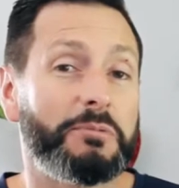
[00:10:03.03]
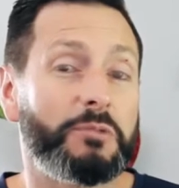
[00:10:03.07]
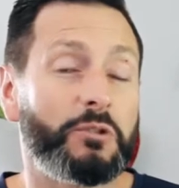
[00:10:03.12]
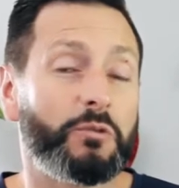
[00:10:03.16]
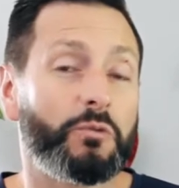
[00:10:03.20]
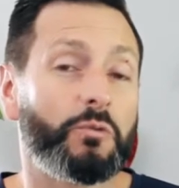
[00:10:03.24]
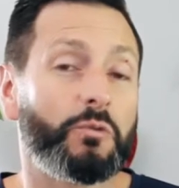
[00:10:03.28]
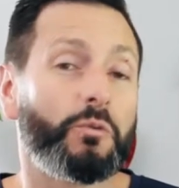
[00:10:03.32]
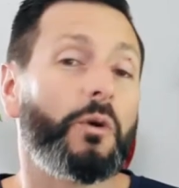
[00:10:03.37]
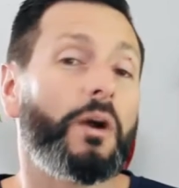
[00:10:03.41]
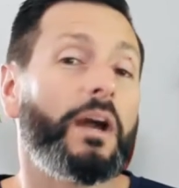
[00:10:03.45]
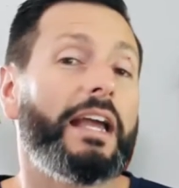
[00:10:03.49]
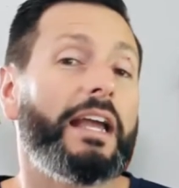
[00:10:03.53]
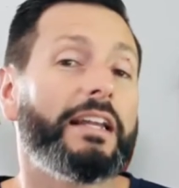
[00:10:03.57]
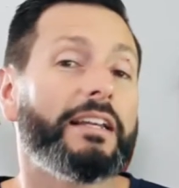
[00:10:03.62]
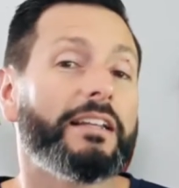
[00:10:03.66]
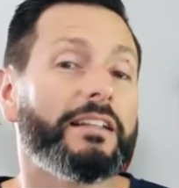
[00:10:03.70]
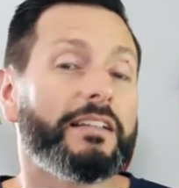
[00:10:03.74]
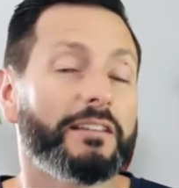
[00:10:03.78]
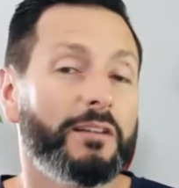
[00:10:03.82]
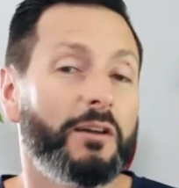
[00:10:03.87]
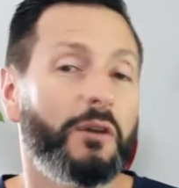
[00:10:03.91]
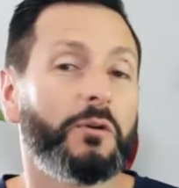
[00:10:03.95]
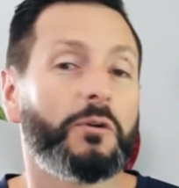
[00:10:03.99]

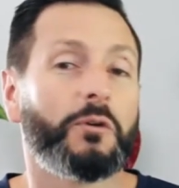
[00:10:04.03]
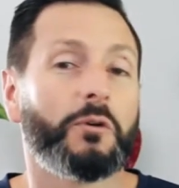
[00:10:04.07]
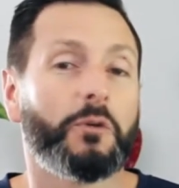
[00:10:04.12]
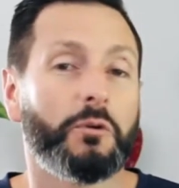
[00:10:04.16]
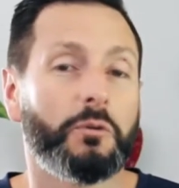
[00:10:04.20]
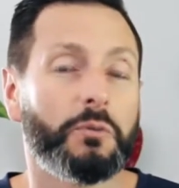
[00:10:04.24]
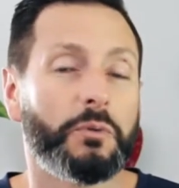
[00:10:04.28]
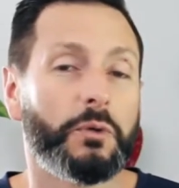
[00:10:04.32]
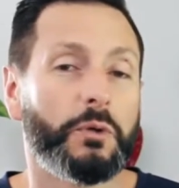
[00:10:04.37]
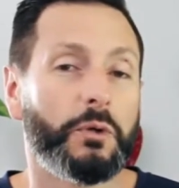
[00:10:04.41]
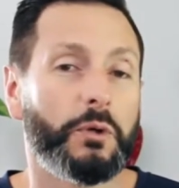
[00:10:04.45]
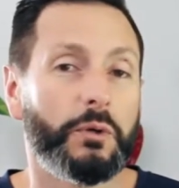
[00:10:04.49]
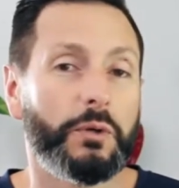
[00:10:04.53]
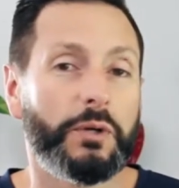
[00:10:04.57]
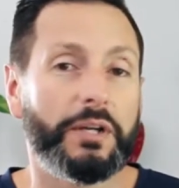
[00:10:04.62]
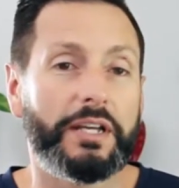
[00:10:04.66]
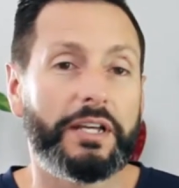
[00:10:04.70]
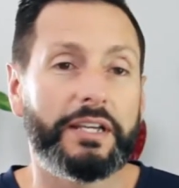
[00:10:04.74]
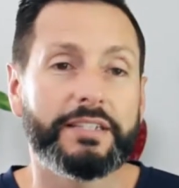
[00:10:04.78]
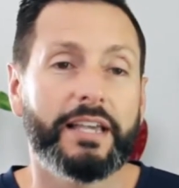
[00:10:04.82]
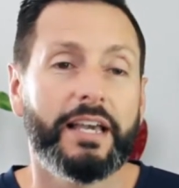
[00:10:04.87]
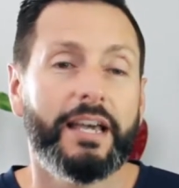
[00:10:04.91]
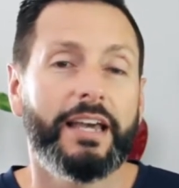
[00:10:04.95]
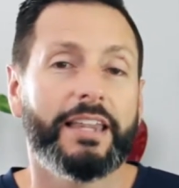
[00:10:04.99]
great local
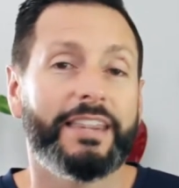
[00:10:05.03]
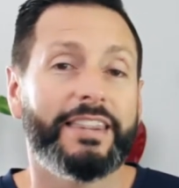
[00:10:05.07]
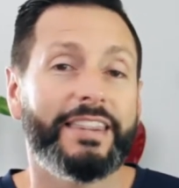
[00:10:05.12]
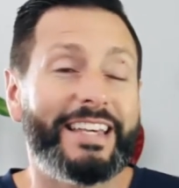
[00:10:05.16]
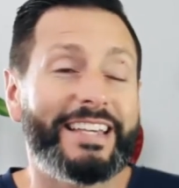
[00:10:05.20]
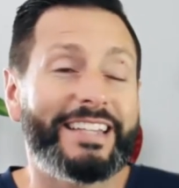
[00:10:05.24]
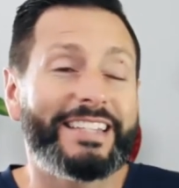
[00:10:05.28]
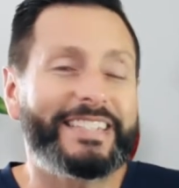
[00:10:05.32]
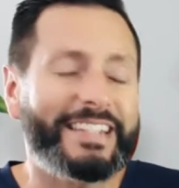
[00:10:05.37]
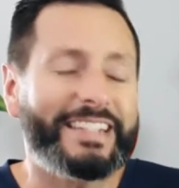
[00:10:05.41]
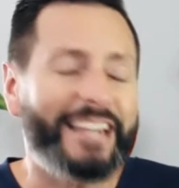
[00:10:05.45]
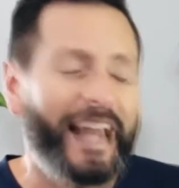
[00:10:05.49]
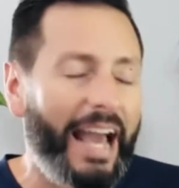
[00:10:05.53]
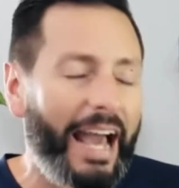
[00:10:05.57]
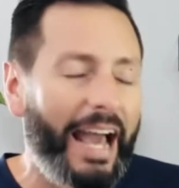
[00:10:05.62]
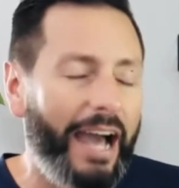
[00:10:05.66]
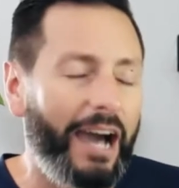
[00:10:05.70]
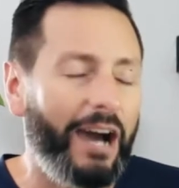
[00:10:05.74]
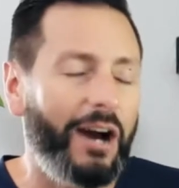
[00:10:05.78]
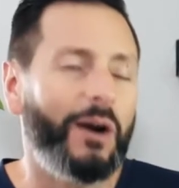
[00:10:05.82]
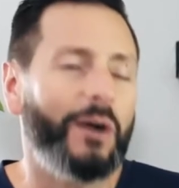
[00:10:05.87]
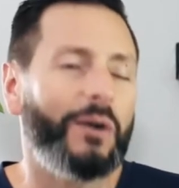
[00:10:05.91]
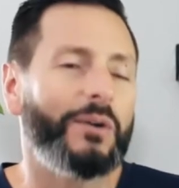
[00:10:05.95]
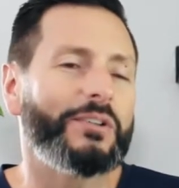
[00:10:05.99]
breweries. This
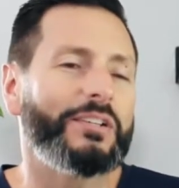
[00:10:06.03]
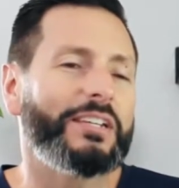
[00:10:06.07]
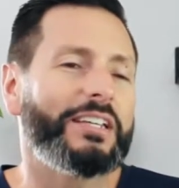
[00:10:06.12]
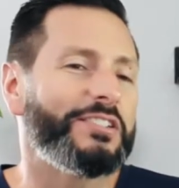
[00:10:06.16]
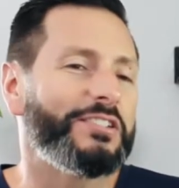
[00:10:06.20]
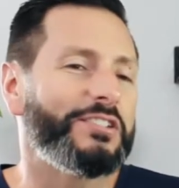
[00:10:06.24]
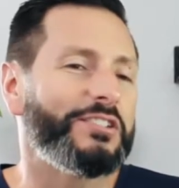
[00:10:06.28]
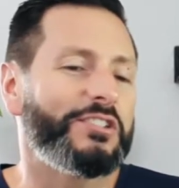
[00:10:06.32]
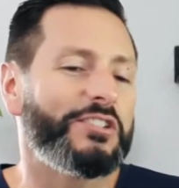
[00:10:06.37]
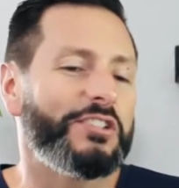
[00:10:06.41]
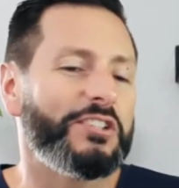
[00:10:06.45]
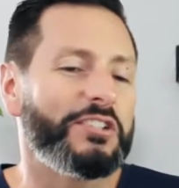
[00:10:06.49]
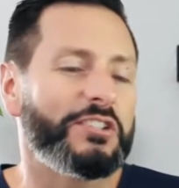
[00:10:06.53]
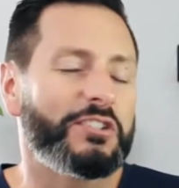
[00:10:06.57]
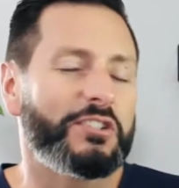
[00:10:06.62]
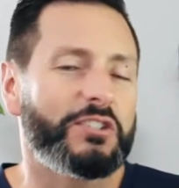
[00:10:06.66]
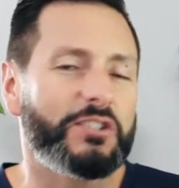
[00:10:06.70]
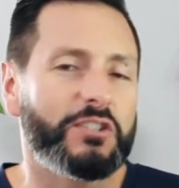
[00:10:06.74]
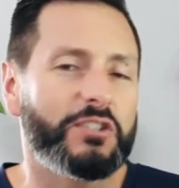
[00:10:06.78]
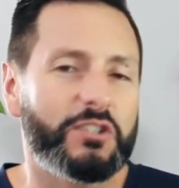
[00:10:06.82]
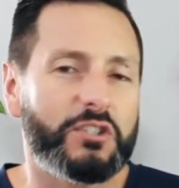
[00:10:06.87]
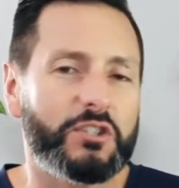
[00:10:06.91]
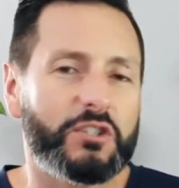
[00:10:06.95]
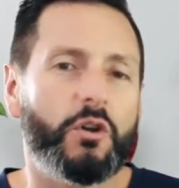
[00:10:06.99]
town is
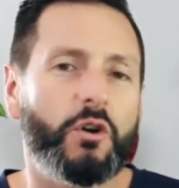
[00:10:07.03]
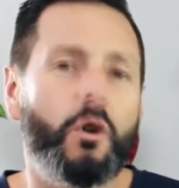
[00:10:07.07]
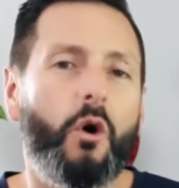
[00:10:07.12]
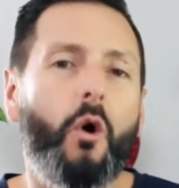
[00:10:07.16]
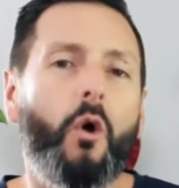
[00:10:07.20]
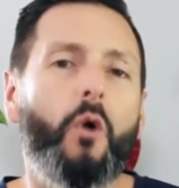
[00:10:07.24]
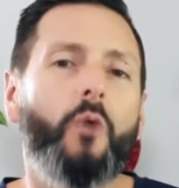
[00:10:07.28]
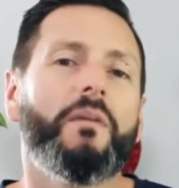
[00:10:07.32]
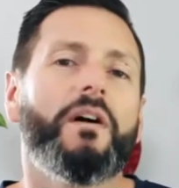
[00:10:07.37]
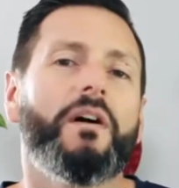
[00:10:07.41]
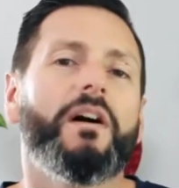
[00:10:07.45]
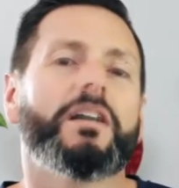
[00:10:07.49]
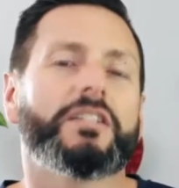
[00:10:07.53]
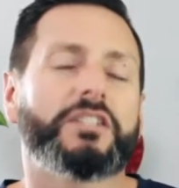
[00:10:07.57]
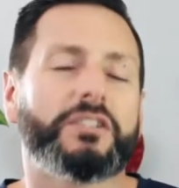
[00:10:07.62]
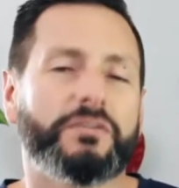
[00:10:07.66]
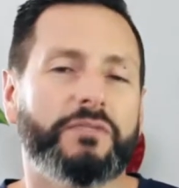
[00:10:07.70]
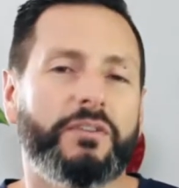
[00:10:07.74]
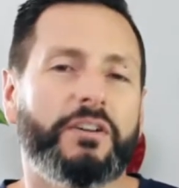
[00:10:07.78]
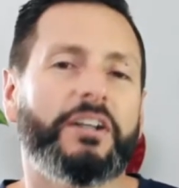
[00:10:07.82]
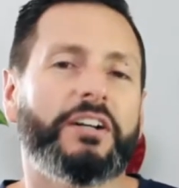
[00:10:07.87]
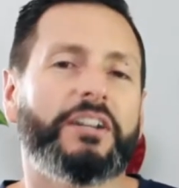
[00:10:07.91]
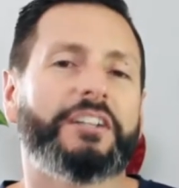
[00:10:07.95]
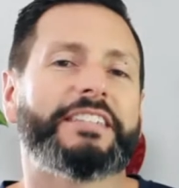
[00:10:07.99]
just so much
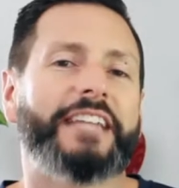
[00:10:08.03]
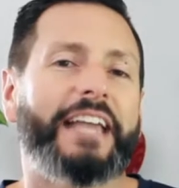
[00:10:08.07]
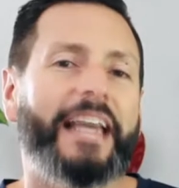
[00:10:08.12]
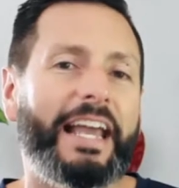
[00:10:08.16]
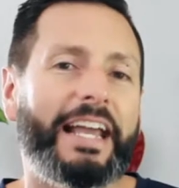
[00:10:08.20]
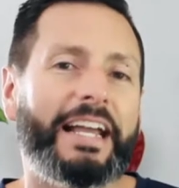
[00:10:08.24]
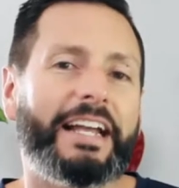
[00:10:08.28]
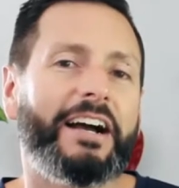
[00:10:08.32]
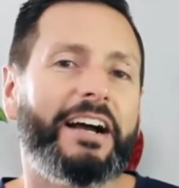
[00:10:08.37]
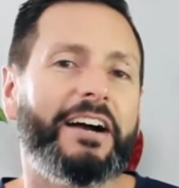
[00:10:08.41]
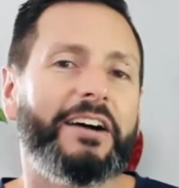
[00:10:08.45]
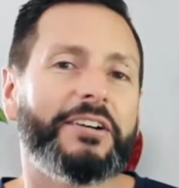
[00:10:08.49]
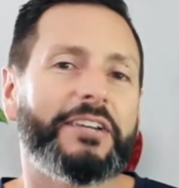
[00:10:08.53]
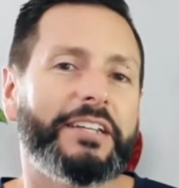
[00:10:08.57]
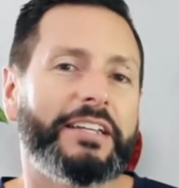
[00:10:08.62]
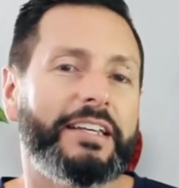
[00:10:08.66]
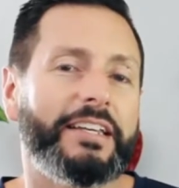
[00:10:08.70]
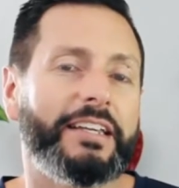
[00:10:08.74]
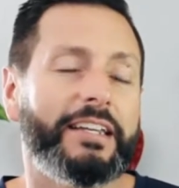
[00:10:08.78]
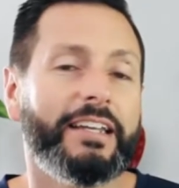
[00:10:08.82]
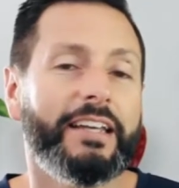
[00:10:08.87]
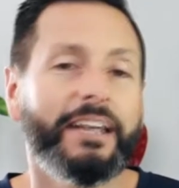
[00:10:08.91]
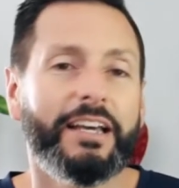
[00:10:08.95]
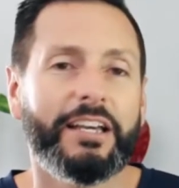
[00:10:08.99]
fun to hang out
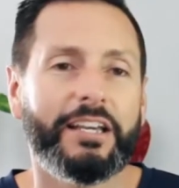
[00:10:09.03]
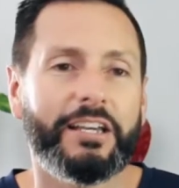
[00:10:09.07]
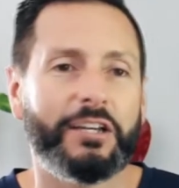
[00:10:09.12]
in.